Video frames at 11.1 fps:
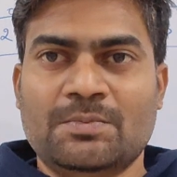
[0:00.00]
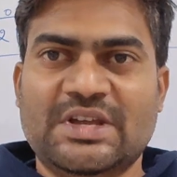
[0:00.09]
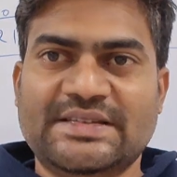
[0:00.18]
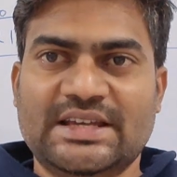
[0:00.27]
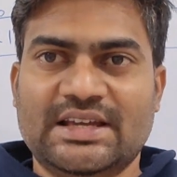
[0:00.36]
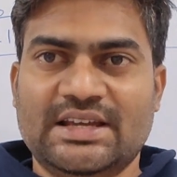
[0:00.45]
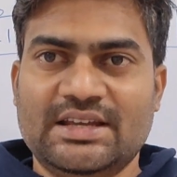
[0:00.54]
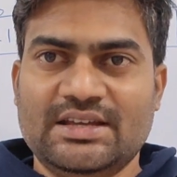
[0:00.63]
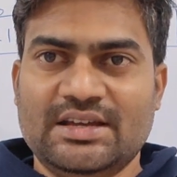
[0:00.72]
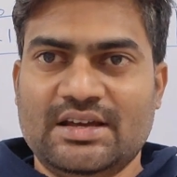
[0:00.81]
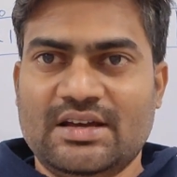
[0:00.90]

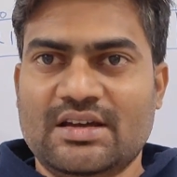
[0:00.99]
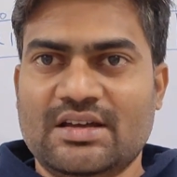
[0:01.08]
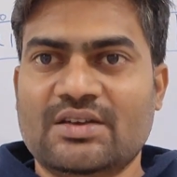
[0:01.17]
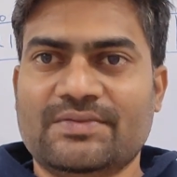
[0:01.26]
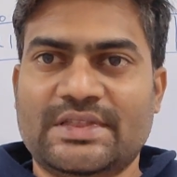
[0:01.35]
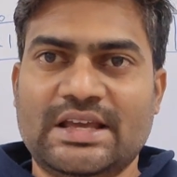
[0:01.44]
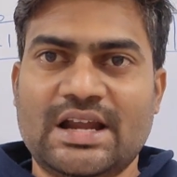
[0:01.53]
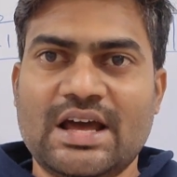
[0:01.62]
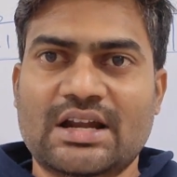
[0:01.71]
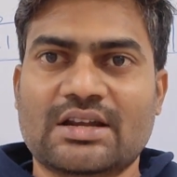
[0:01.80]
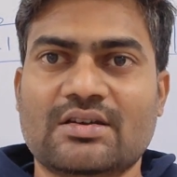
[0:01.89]
basically if there
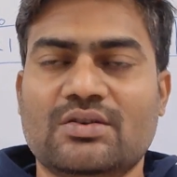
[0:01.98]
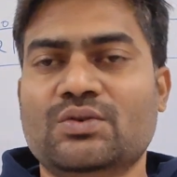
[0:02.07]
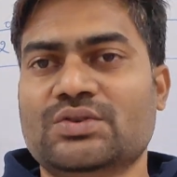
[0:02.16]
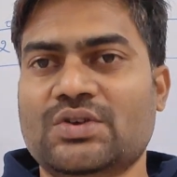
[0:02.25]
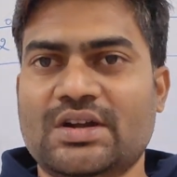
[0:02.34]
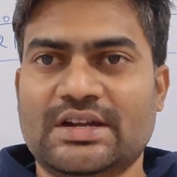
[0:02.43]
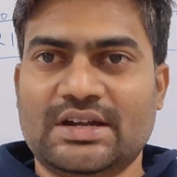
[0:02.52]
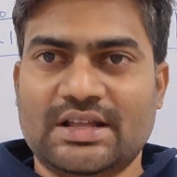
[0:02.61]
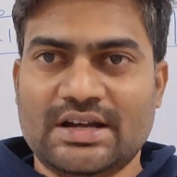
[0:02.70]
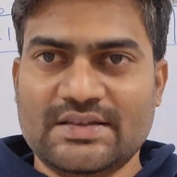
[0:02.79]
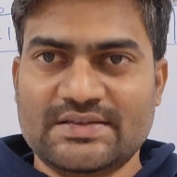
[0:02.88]
are two sorted
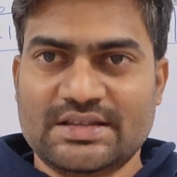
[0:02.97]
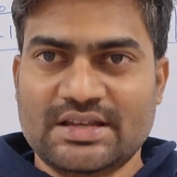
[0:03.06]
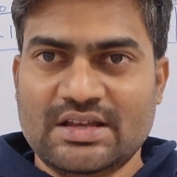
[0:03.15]
arrays,